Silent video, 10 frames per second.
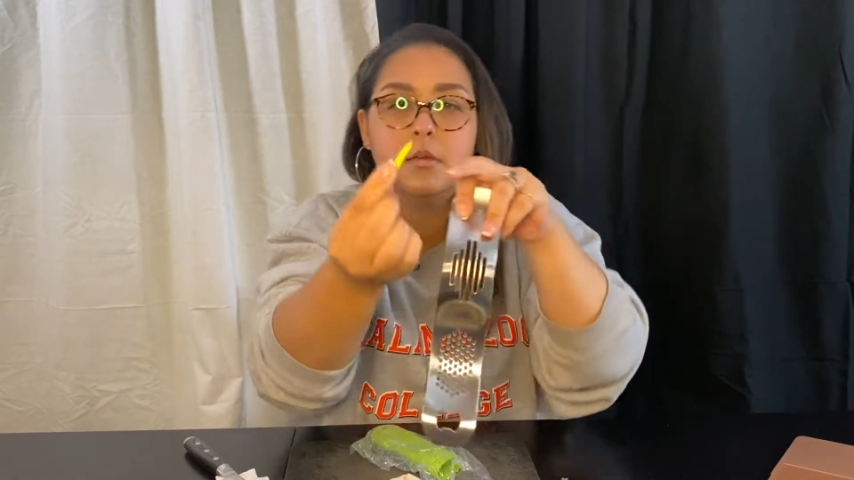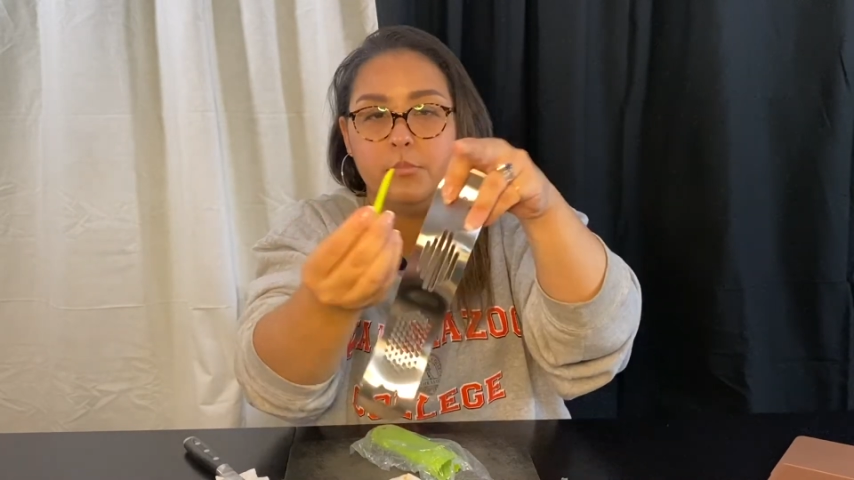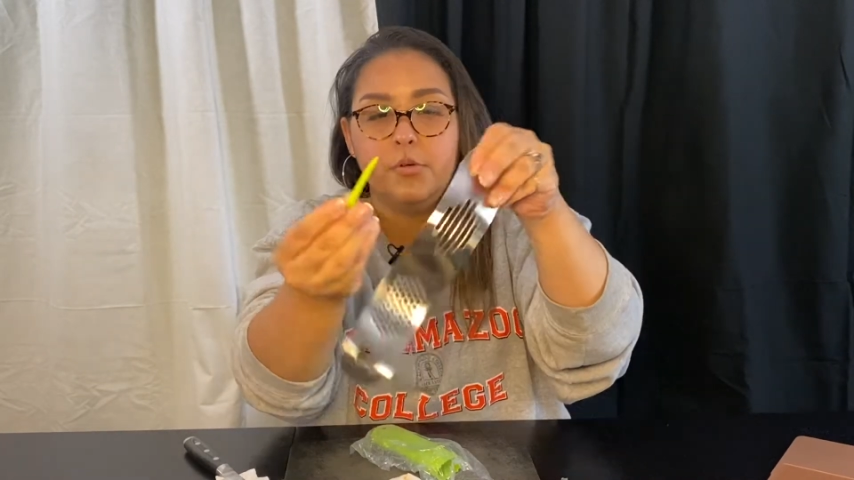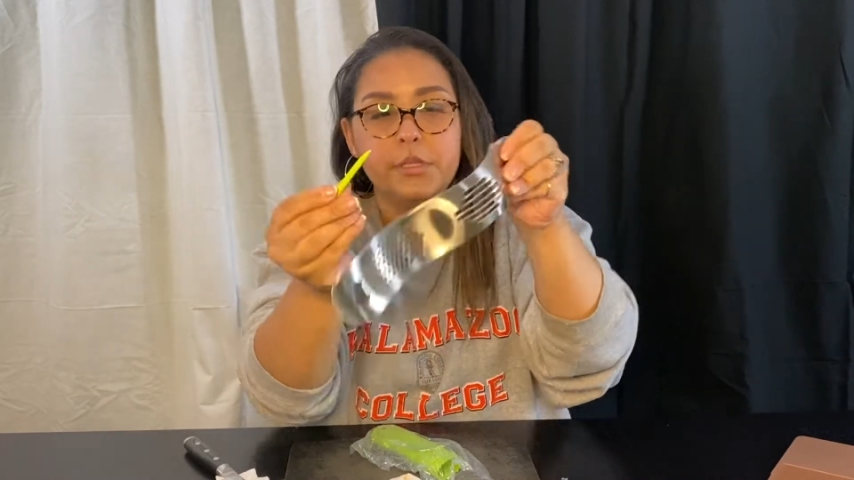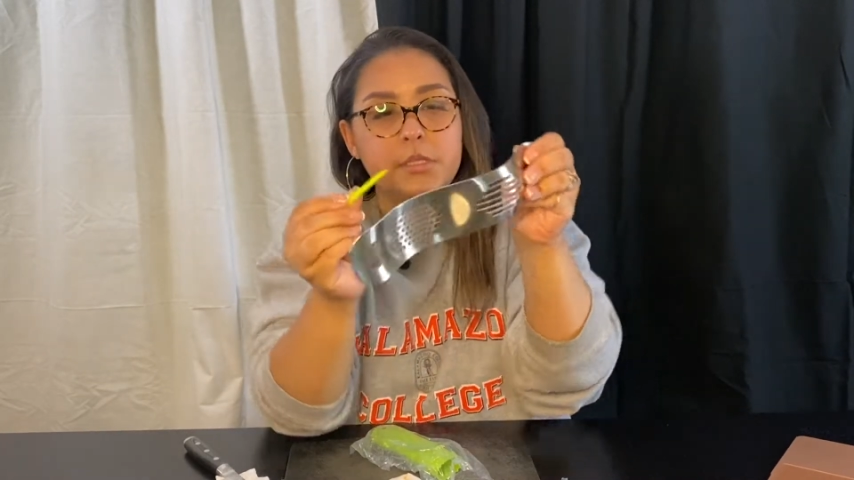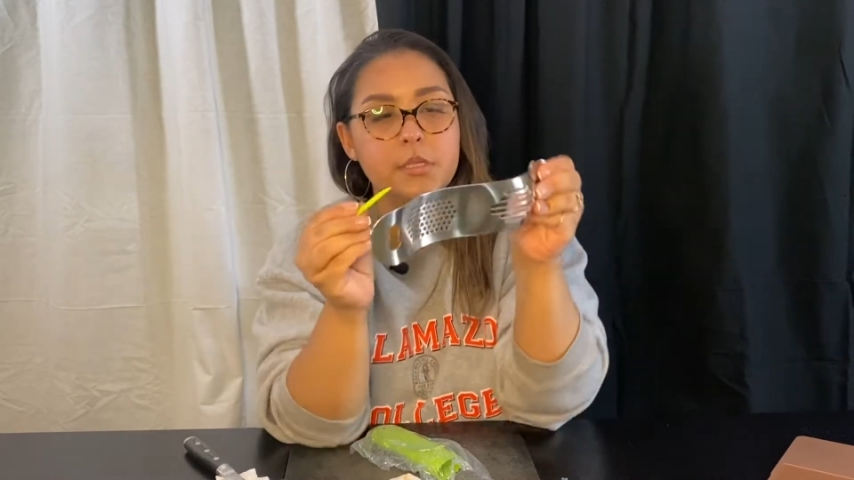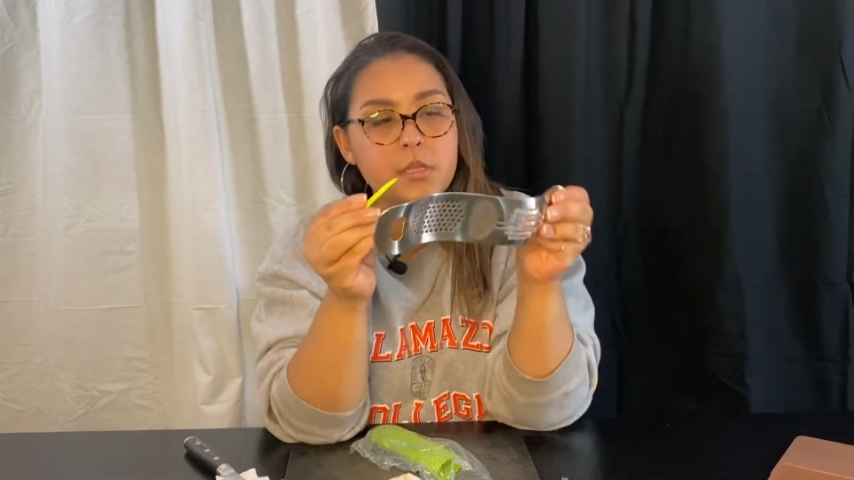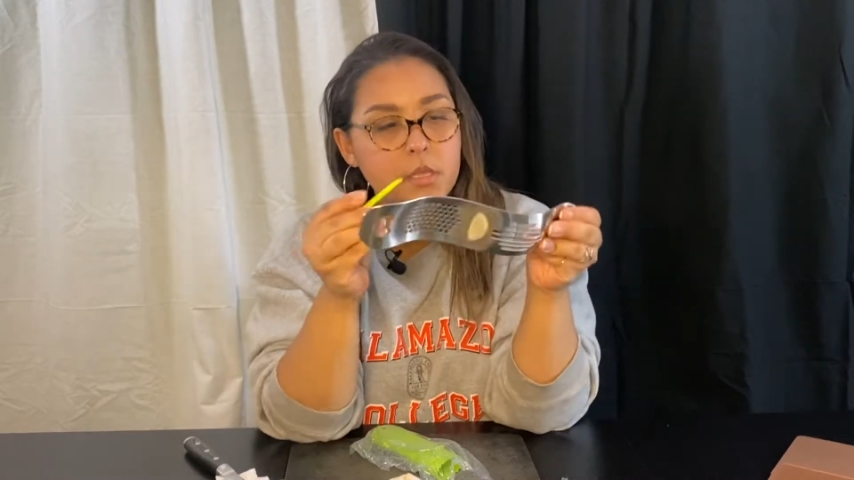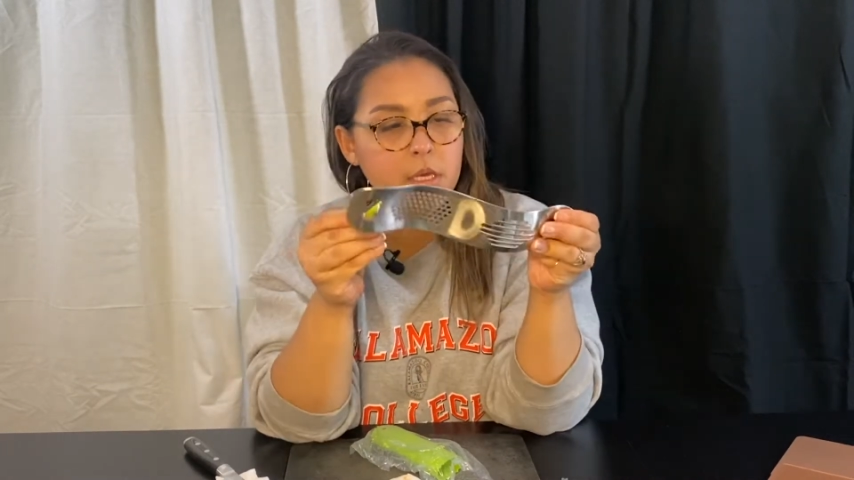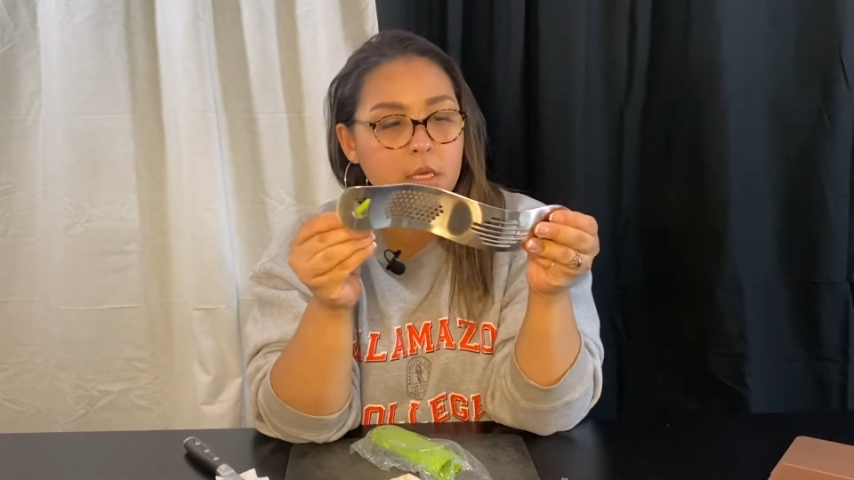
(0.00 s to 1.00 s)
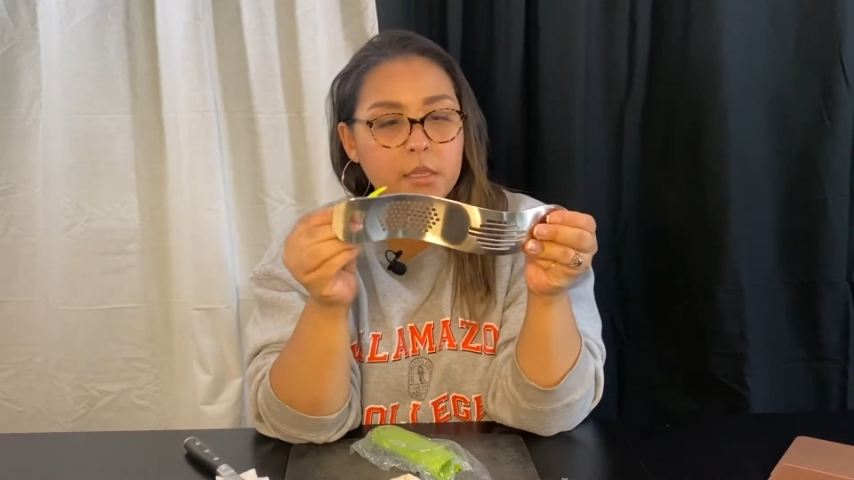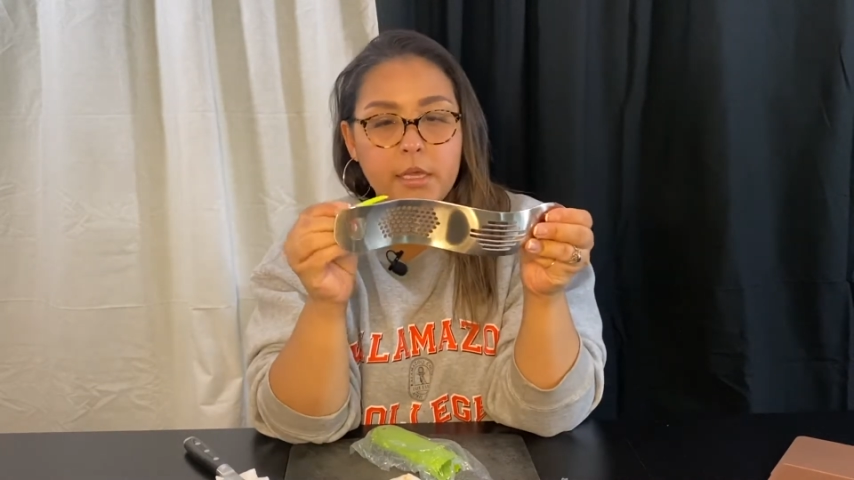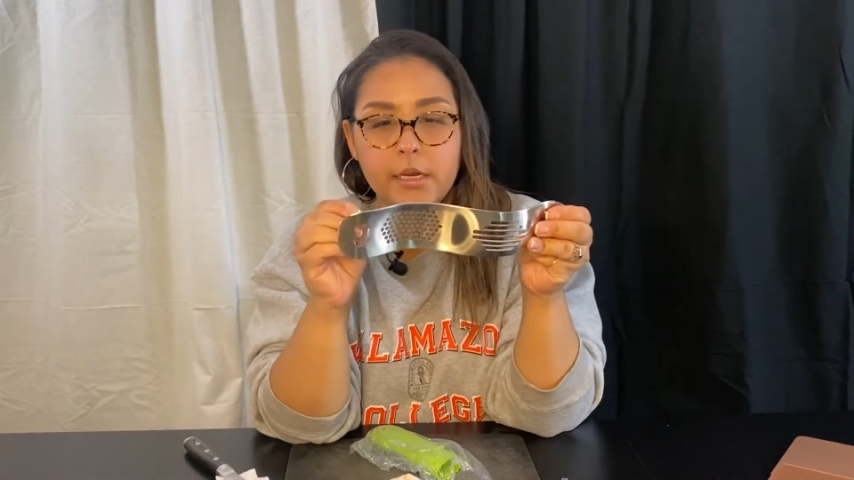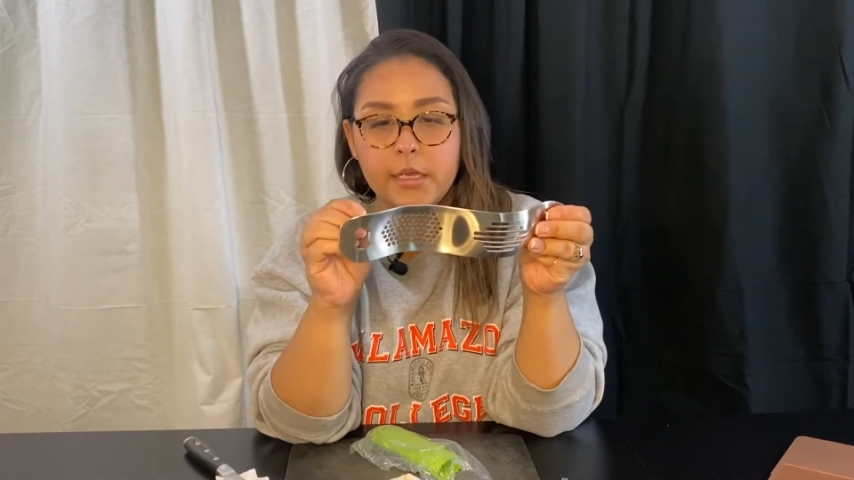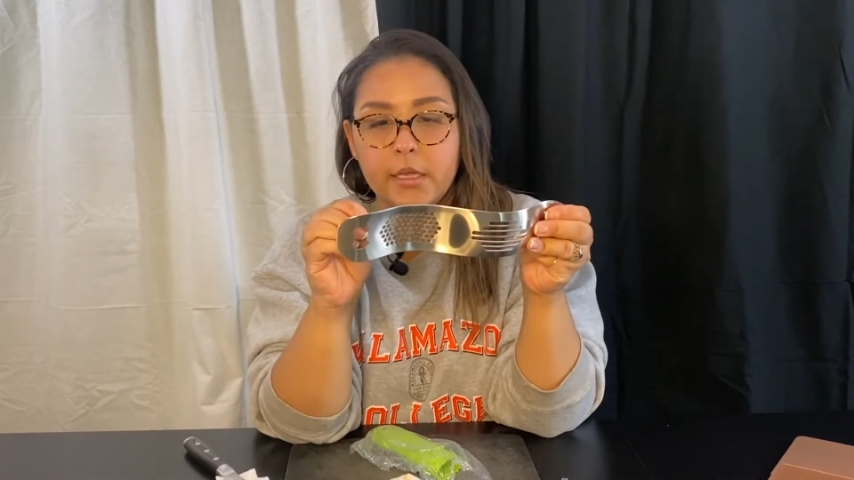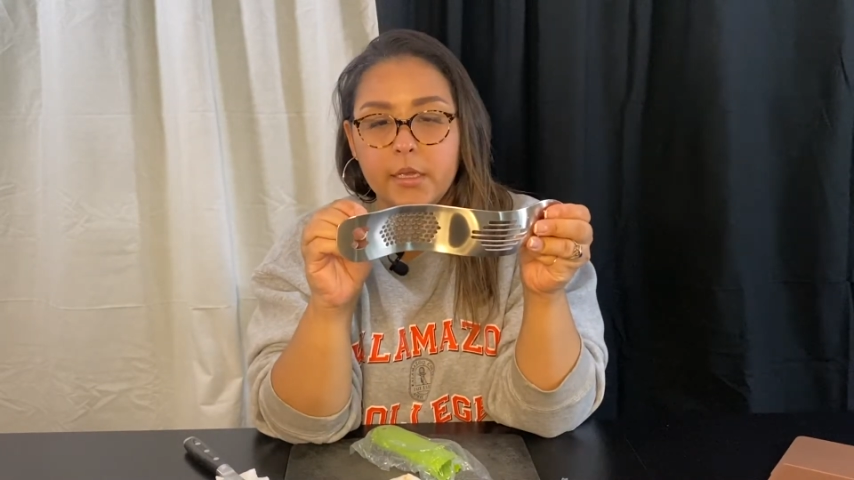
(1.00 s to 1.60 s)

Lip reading: pointy thing that can